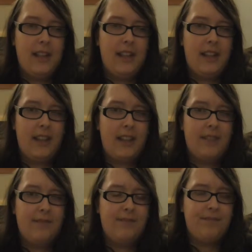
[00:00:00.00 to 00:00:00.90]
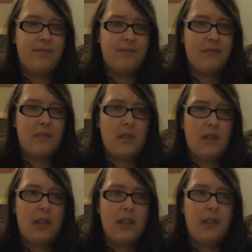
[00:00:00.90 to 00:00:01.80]
end of that,
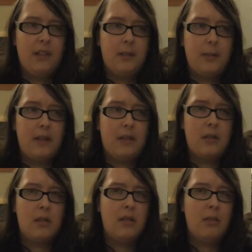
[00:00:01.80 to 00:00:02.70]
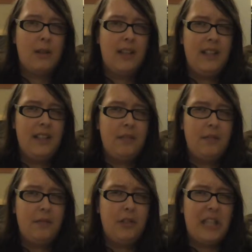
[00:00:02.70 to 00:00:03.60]
he was about 20 to
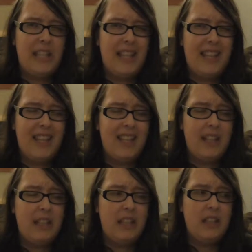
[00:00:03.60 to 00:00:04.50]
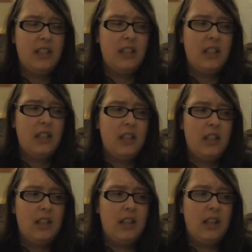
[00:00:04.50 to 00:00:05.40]
3, I think.
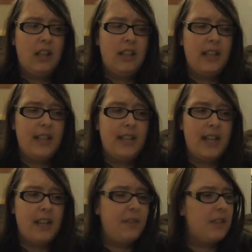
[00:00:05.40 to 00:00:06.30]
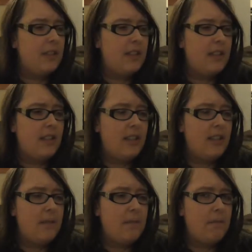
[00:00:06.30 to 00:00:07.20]
He gave us
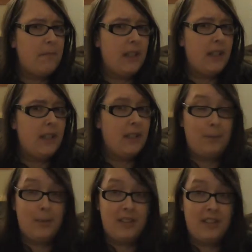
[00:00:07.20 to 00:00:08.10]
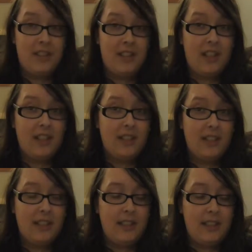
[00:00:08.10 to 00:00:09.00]
his business
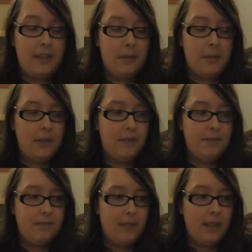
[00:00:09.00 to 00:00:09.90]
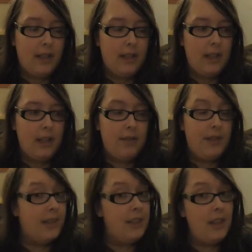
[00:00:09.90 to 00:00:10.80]
card and he said to us,
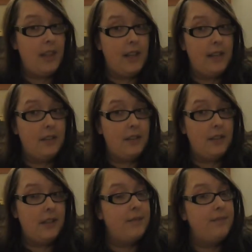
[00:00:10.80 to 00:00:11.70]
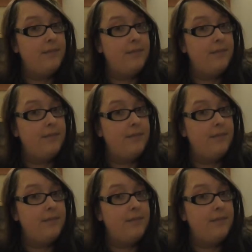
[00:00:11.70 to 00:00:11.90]
if there's anything else,